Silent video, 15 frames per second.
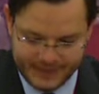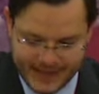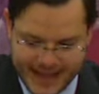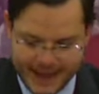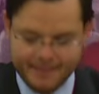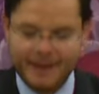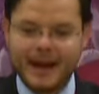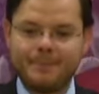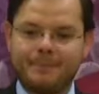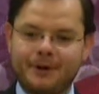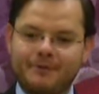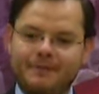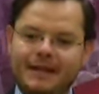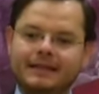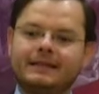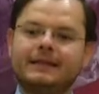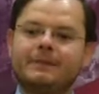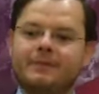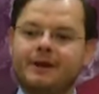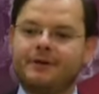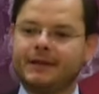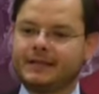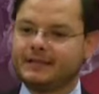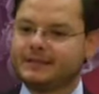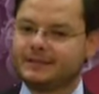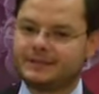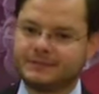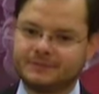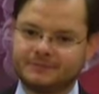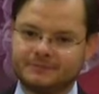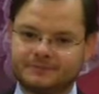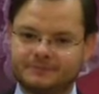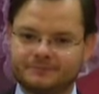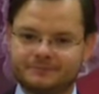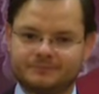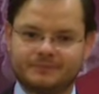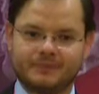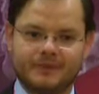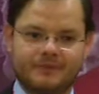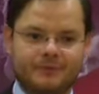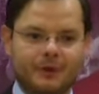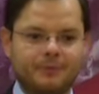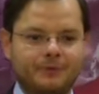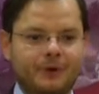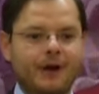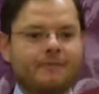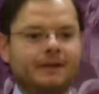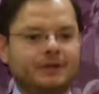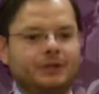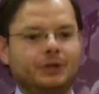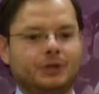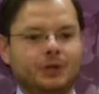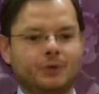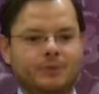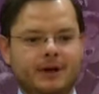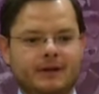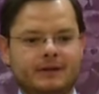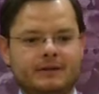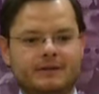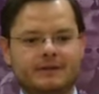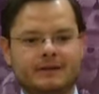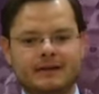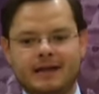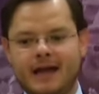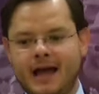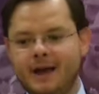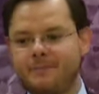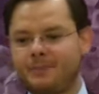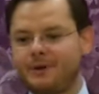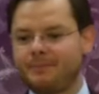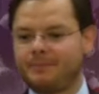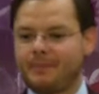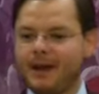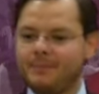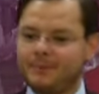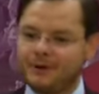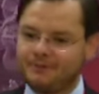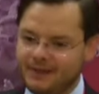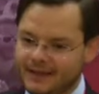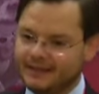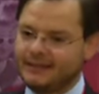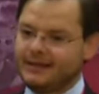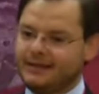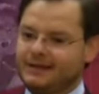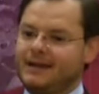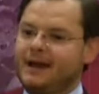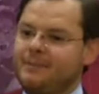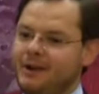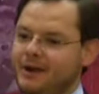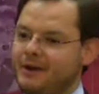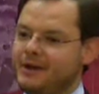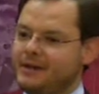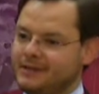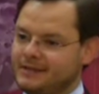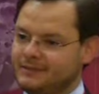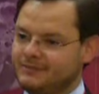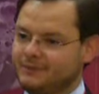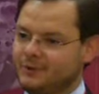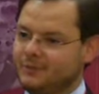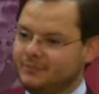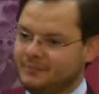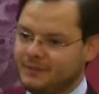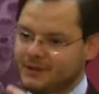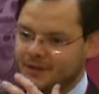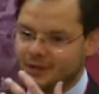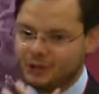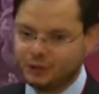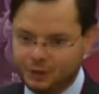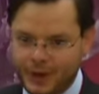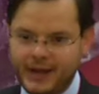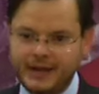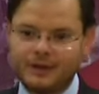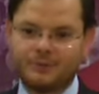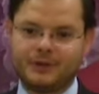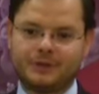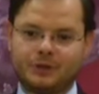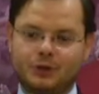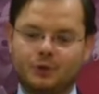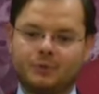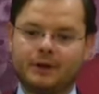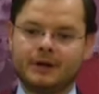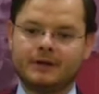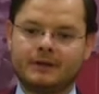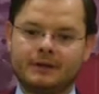And by preventing Americans from traveling to Cuba, and by preventing Americans from trading with Cuba